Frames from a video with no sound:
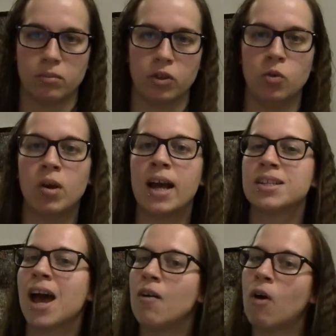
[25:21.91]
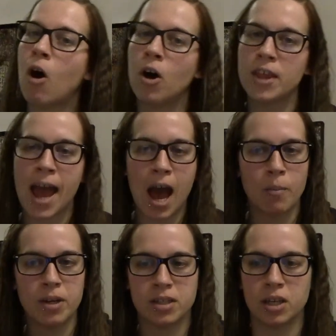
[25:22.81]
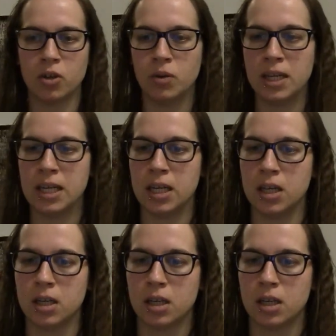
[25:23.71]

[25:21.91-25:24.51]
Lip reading: you guys have all the habits that you need